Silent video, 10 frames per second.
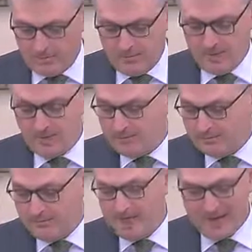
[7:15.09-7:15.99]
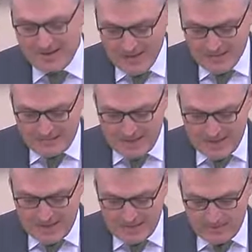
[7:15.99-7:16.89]

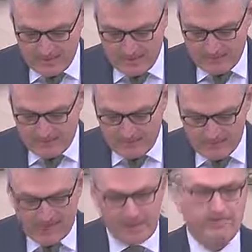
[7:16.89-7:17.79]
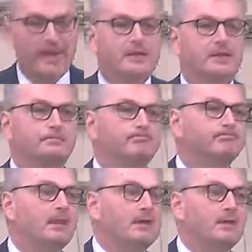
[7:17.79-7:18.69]
The first Albanian,
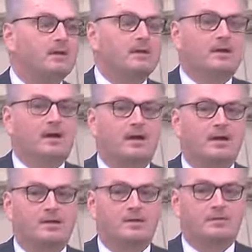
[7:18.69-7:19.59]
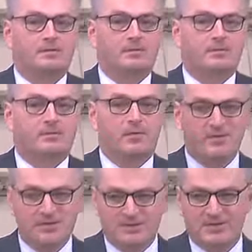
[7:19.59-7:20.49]
the
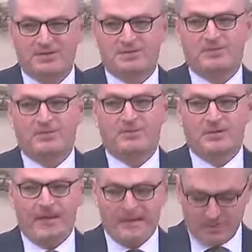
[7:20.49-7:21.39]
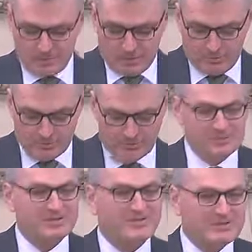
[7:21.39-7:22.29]
first citizen of Albanian origin
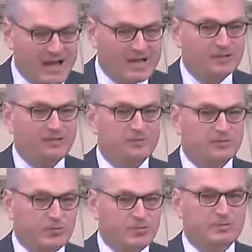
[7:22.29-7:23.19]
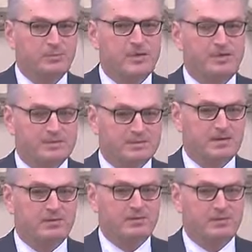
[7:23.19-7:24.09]
to stand for Shrewsbury
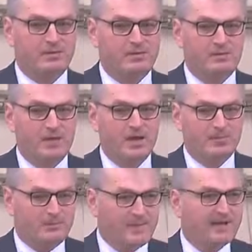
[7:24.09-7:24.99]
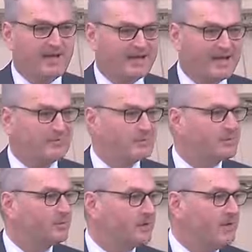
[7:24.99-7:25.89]
Conservatives to be a
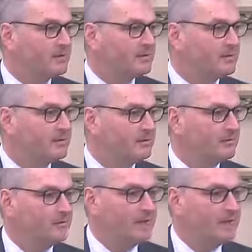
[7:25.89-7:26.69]
council candidate